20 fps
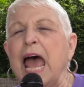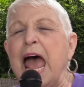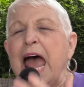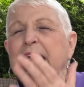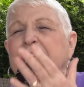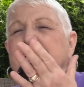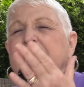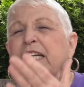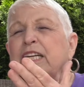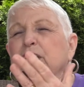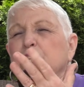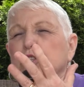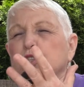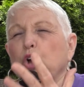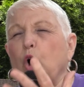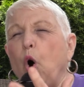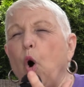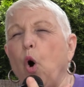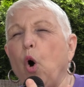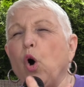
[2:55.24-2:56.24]
And it is
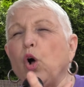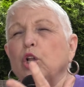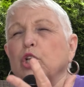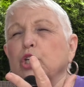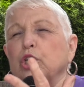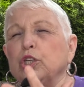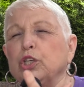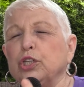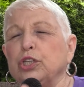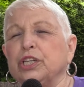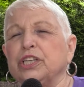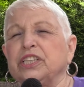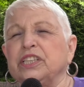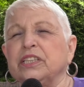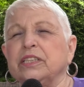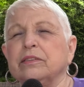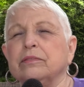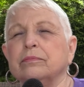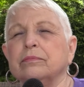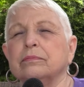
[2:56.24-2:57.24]
all good.
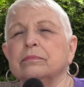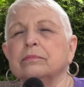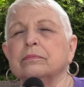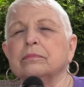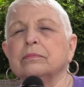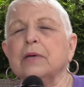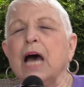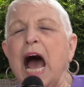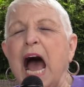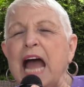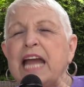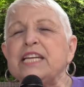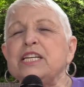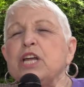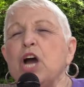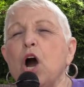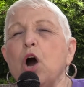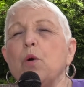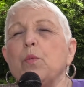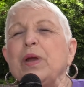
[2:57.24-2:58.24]
I
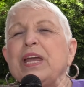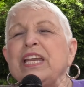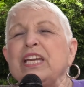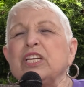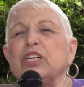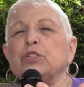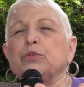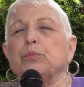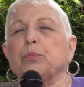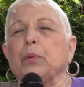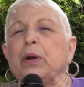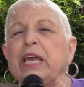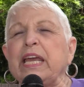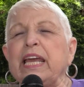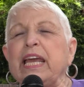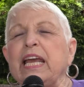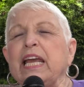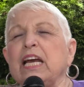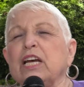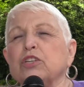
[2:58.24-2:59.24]
know it is
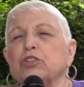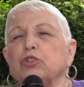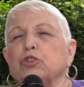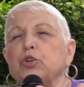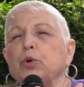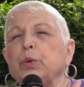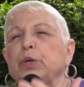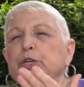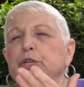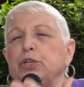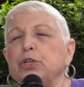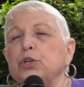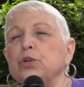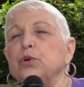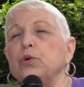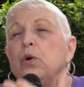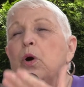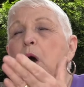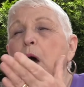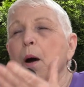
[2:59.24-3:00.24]
bringing us to a
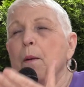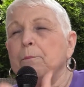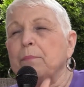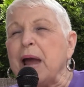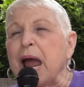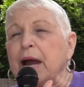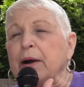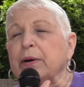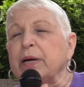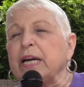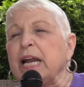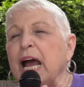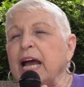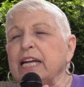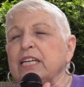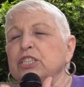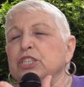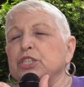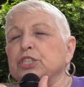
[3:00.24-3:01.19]
new paradigm